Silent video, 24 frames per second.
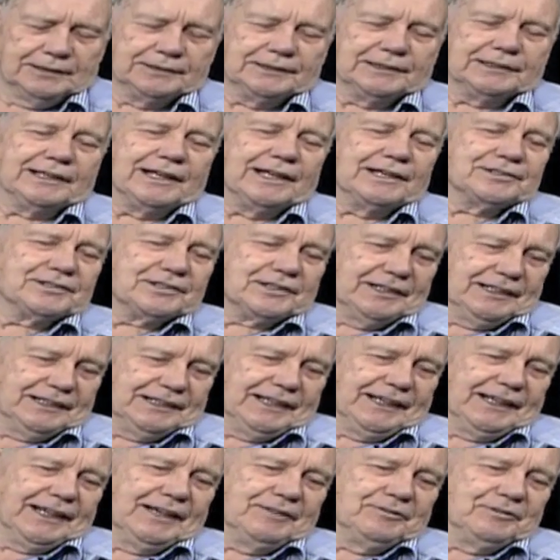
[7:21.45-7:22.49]
The last guy
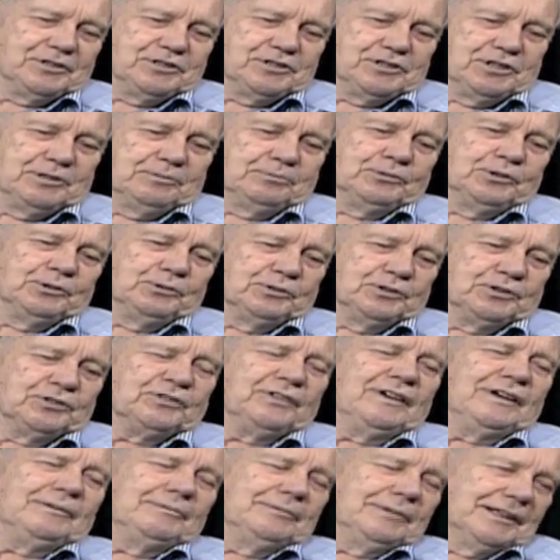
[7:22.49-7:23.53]
they gave a Jeep to was
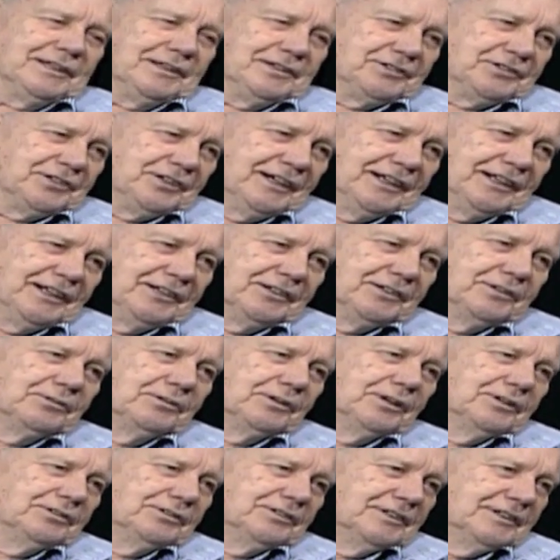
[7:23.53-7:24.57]
found by the side of the
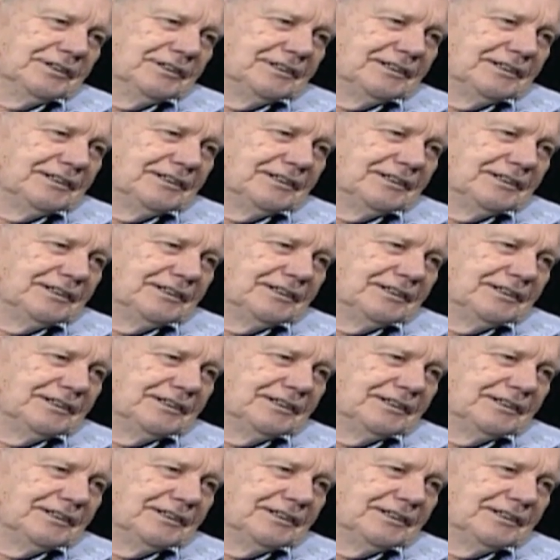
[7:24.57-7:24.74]
road.